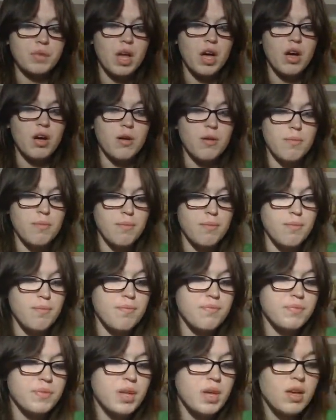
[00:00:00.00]
um,
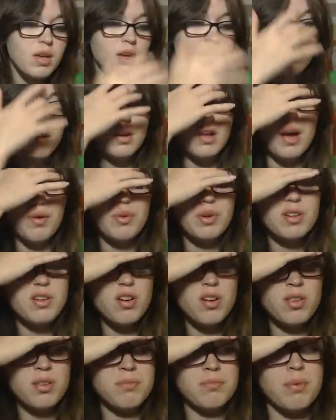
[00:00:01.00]
I wouldn't
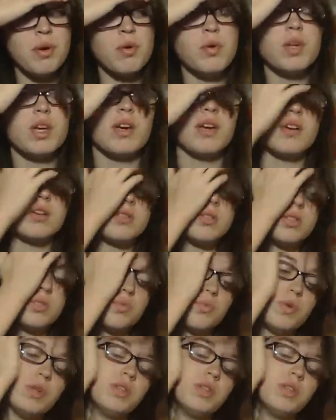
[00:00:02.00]
call it boning because it's